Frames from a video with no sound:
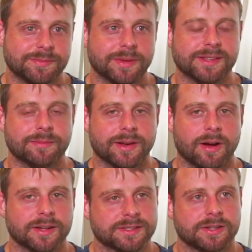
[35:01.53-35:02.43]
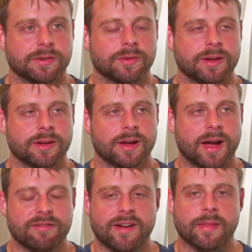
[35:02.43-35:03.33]
but also
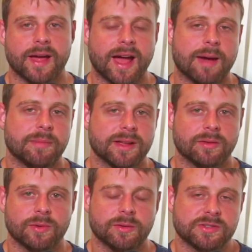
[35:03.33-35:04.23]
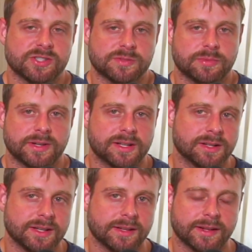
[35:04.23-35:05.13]
I found that happening when it was just pretty
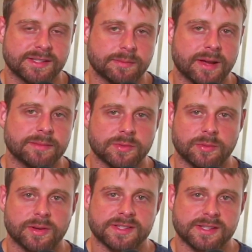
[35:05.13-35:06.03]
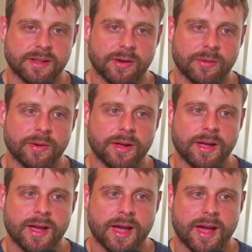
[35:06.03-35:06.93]
clean. Like sometimes it would run slow.
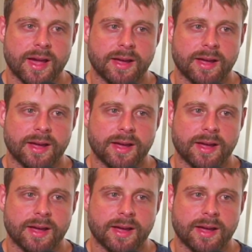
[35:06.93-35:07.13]
And